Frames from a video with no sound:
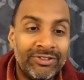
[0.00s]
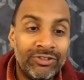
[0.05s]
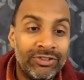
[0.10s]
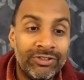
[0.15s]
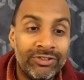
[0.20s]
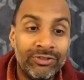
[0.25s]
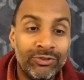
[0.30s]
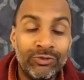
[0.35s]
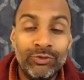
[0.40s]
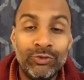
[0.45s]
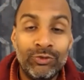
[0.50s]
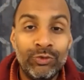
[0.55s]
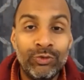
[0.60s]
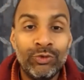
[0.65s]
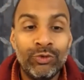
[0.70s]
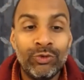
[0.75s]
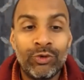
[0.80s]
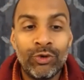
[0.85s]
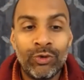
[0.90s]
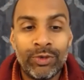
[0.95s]

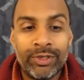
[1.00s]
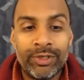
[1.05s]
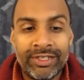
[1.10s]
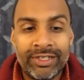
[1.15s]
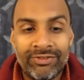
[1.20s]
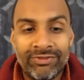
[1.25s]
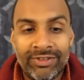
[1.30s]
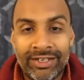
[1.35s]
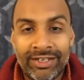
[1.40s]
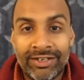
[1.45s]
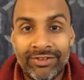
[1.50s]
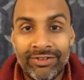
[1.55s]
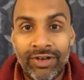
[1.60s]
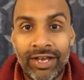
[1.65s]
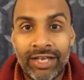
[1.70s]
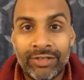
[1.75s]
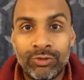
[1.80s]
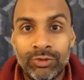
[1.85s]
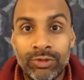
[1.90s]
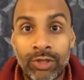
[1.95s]
You go and give that
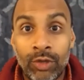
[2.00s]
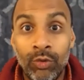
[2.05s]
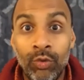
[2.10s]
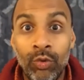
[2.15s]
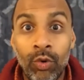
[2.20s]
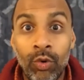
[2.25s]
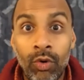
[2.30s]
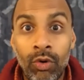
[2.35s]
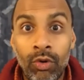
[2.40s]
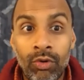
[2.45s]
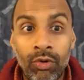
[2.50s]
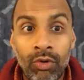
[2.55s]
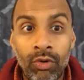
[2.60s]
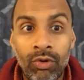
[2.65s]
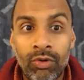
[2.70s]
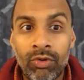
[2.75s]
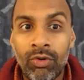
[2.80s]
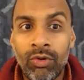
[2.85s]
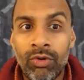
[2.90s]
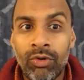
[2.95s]
advice. You say, no.
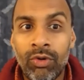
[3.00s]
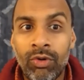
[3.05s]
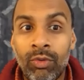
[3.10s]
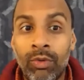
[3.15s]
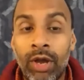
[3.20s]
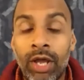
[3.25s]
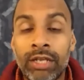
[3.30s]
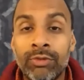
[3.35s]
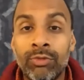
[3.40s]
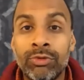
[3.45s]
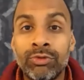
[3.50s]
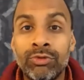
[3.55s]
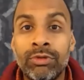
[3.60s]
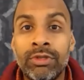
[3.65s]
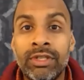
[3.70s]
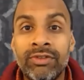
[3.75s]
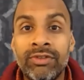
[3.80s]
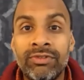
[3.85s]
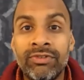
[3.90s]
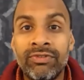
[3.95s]
Why do you want to
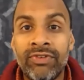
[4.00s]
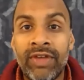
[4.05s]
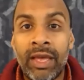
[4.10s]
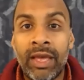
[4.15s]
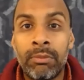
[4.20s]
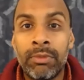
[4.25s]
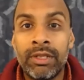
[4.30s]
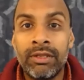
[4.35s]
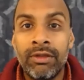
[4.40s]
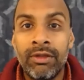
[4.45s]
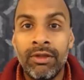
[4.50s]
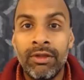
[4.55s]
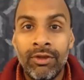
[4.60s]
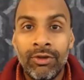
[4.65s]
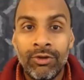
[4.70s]
leave the family?